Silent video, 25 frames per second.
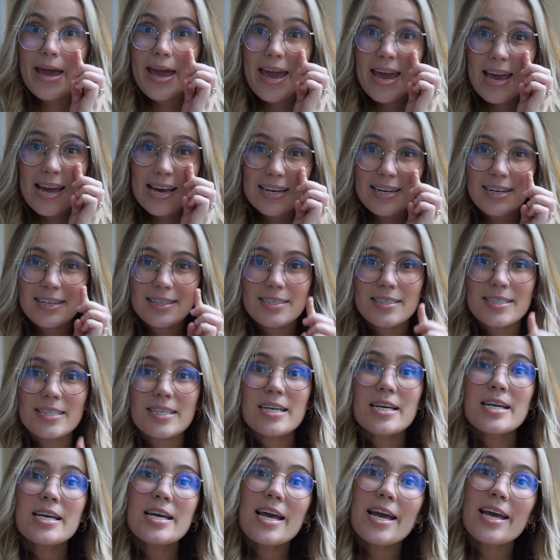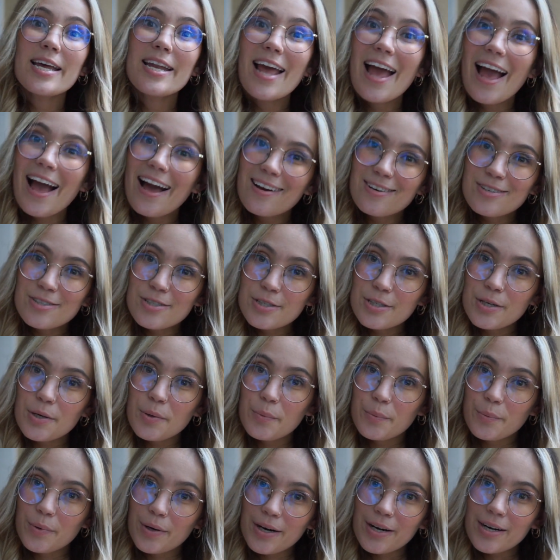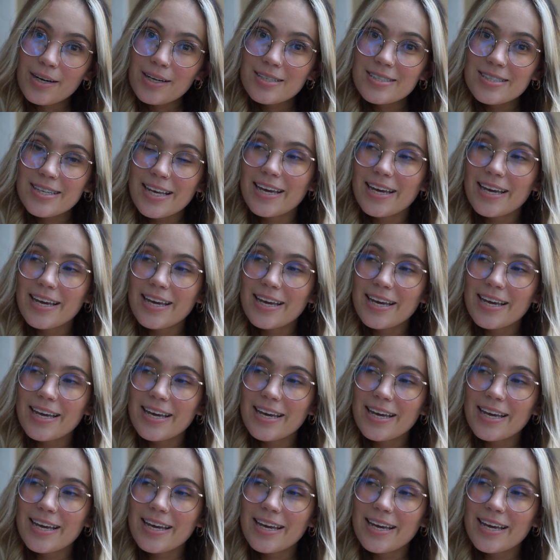and it actually works.